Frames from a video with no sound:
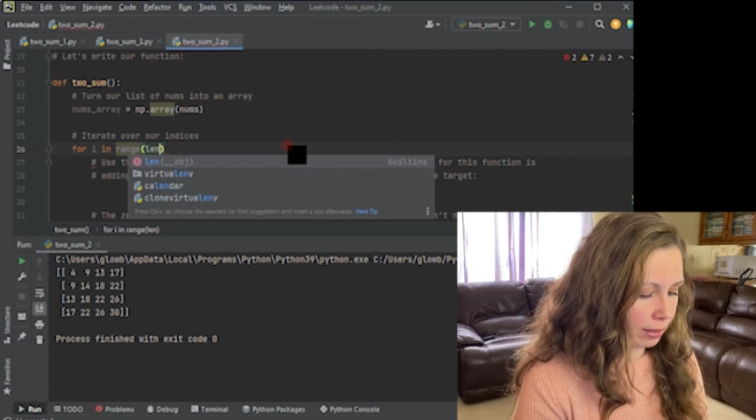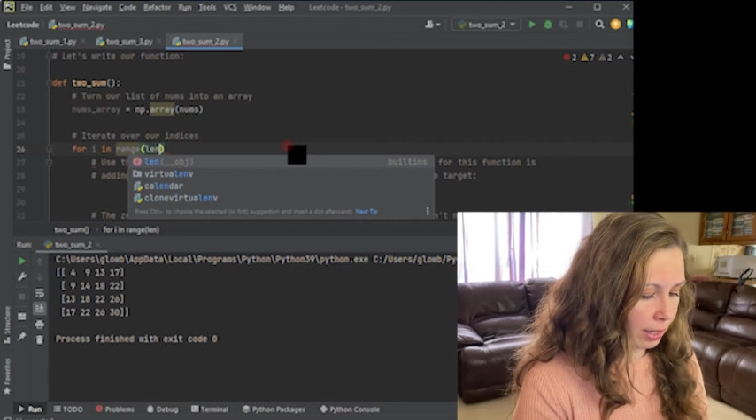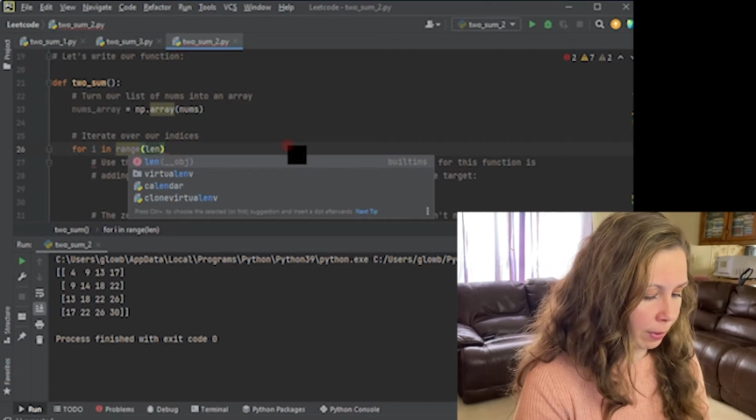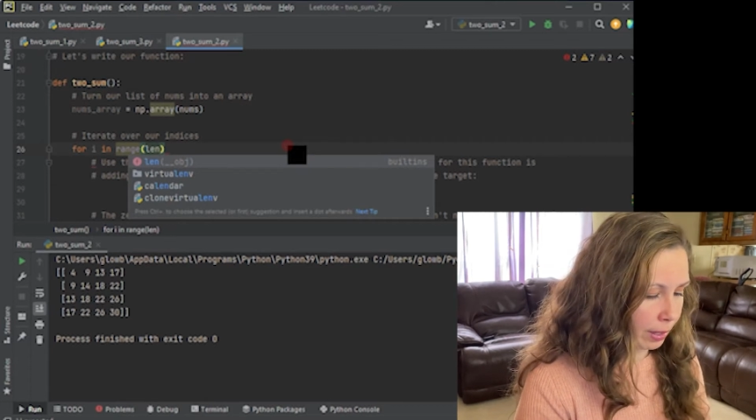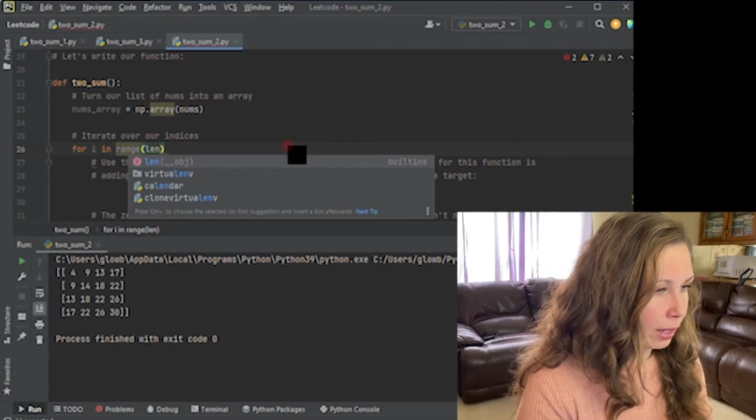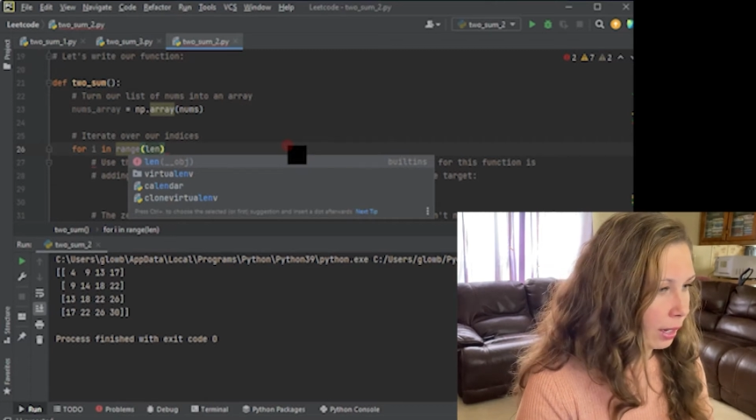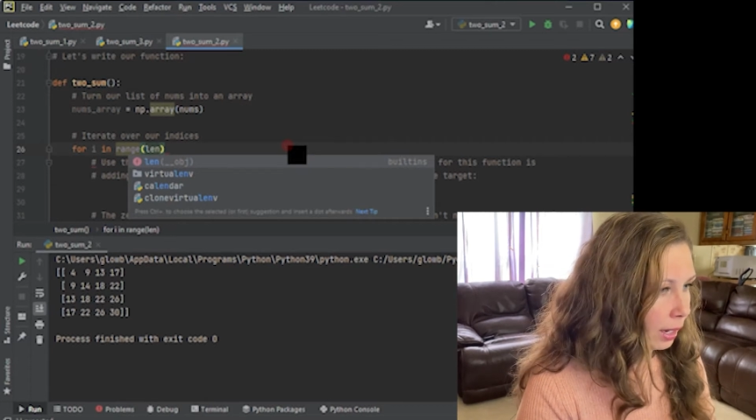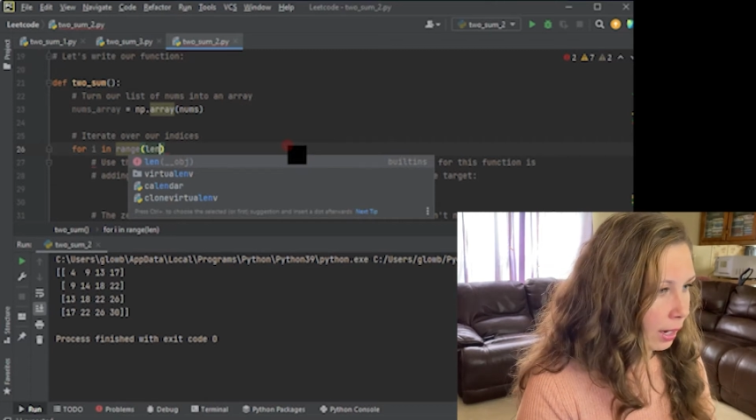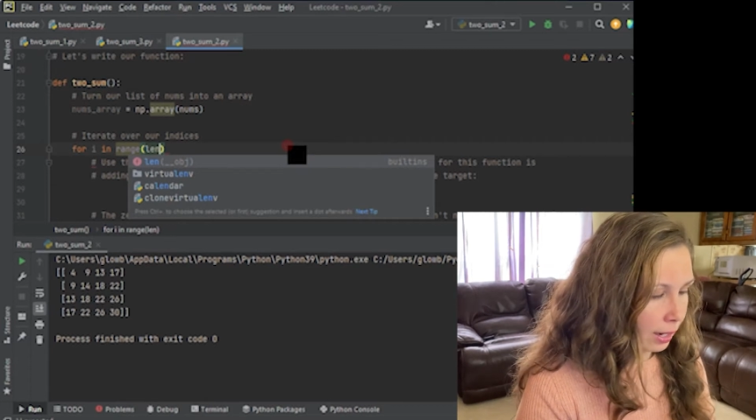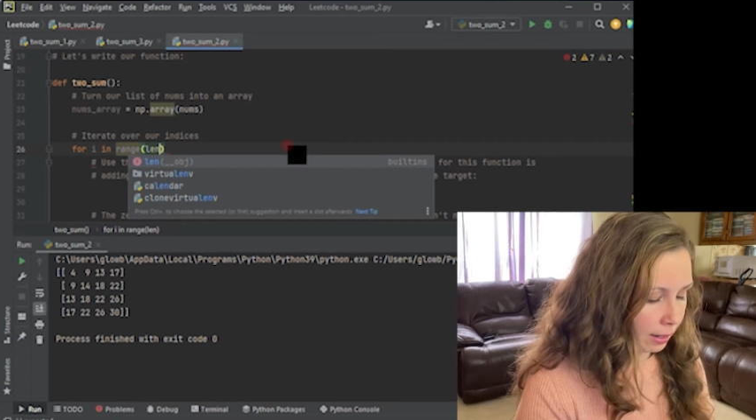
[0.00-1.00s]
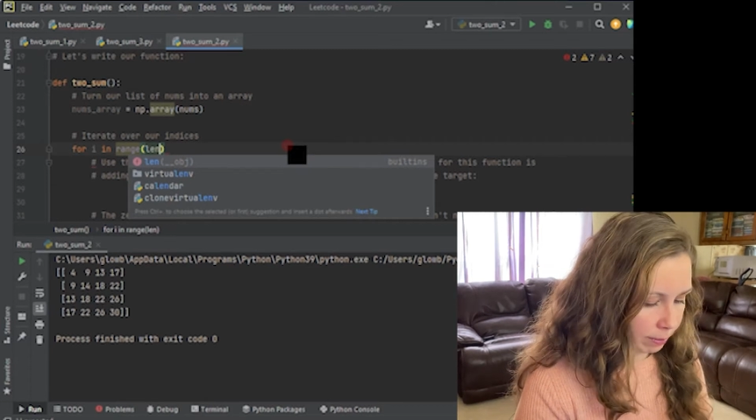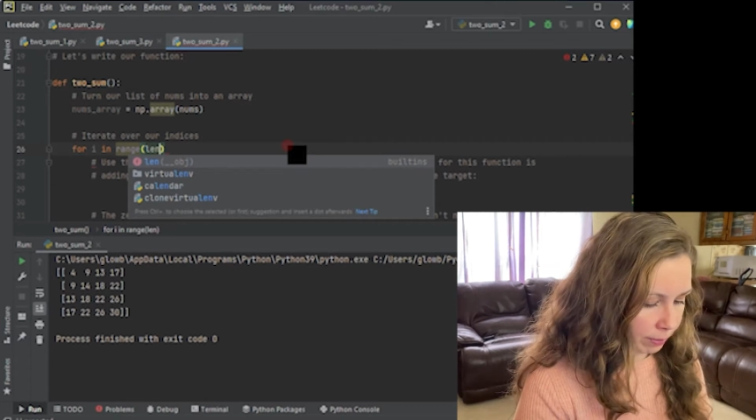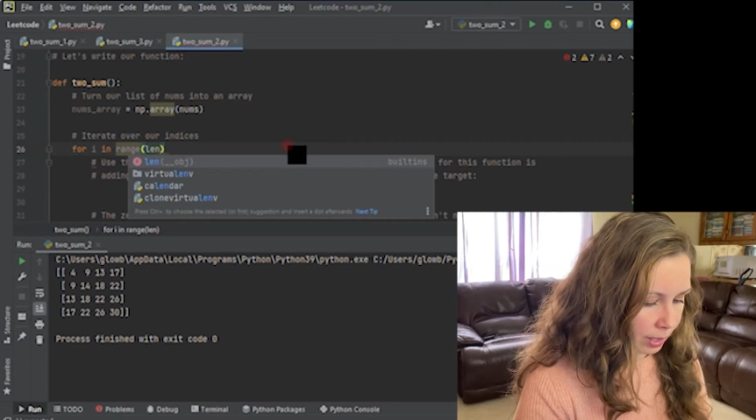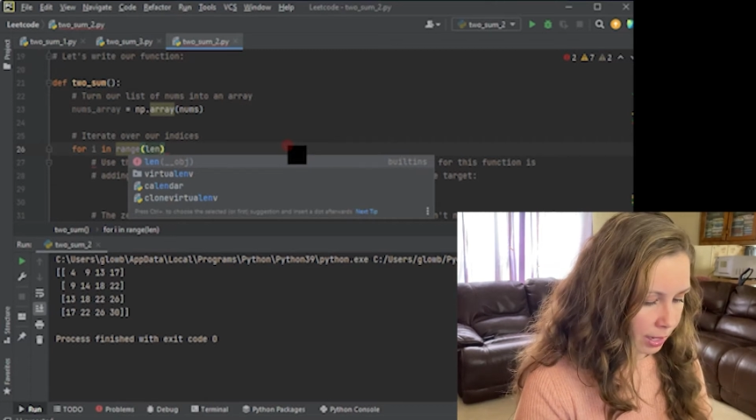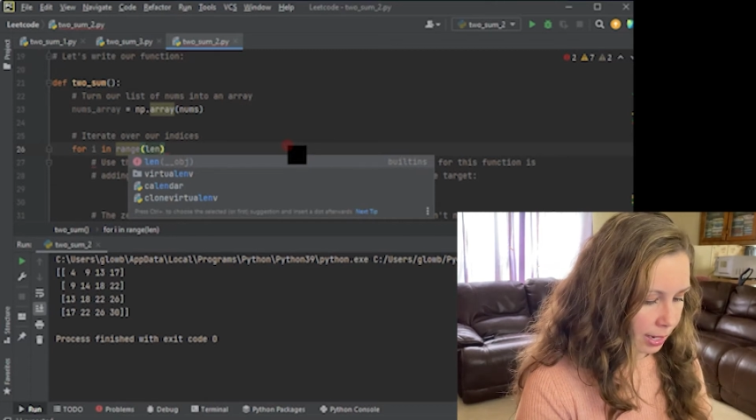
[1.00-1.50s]
Anyway,
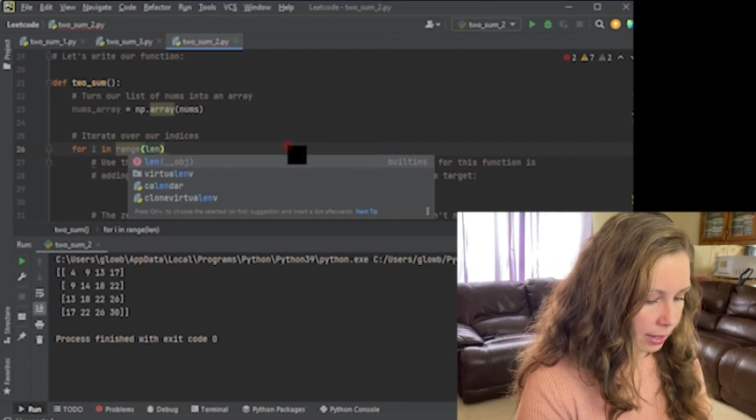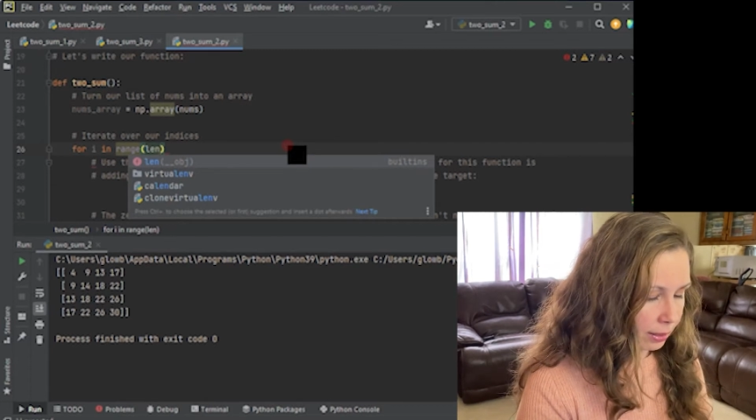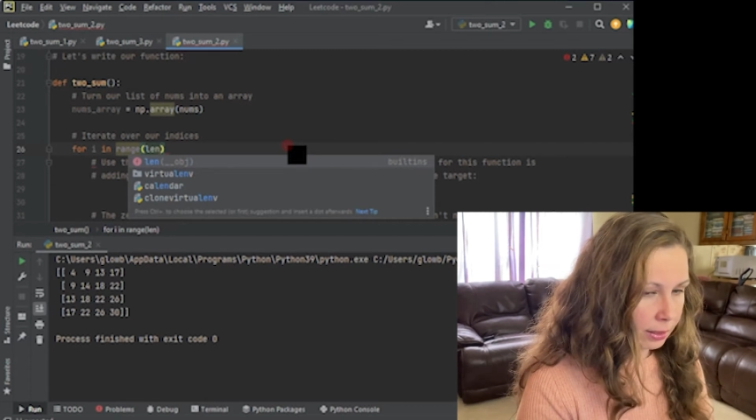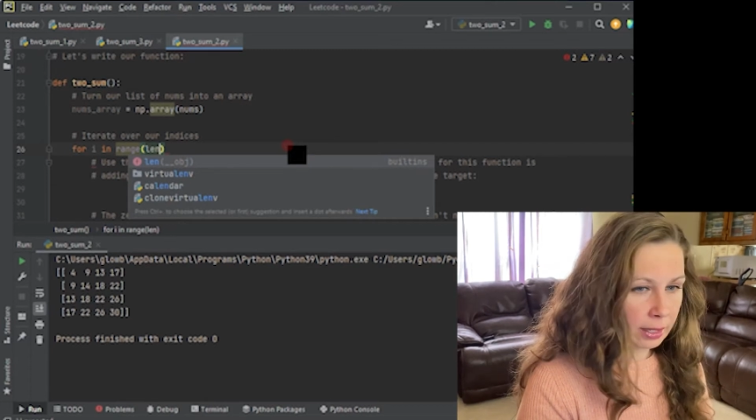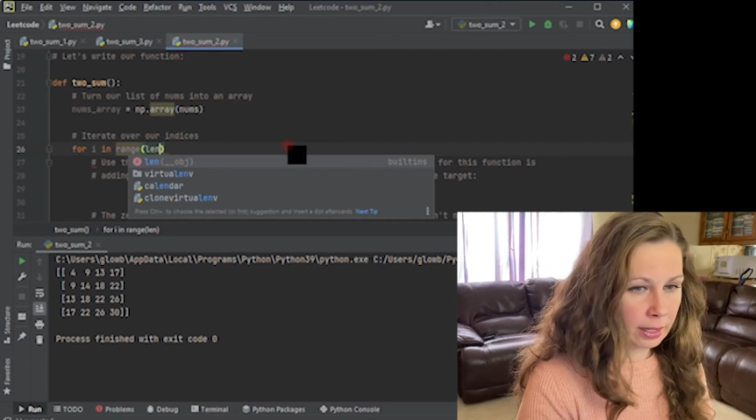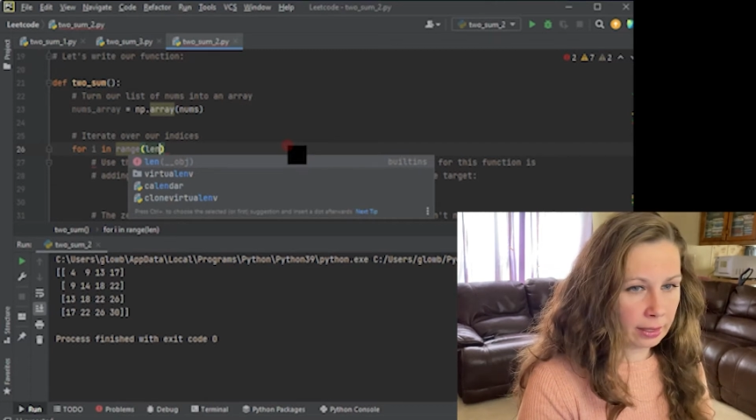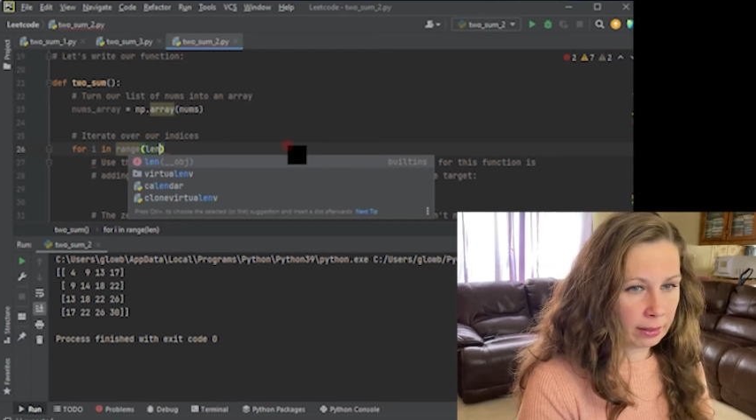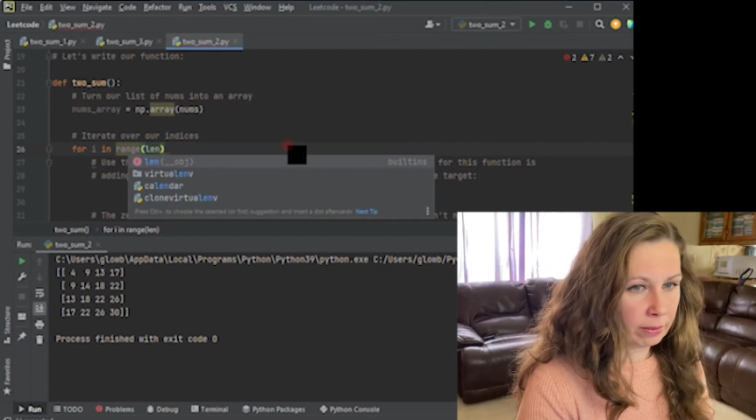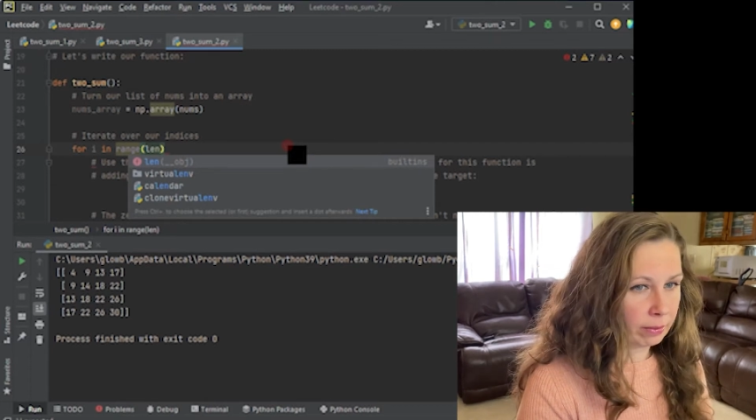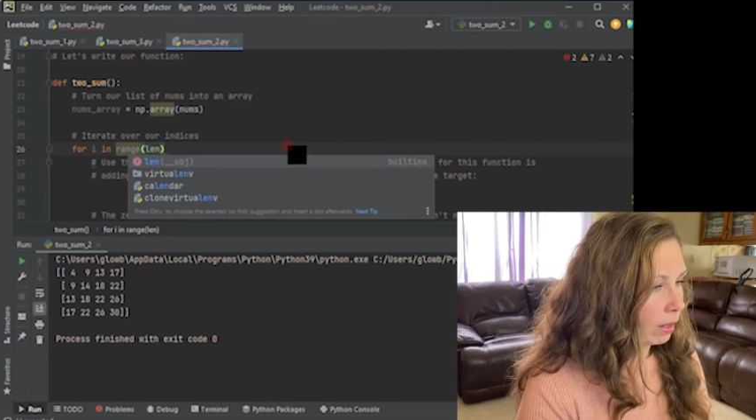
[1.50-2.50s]
the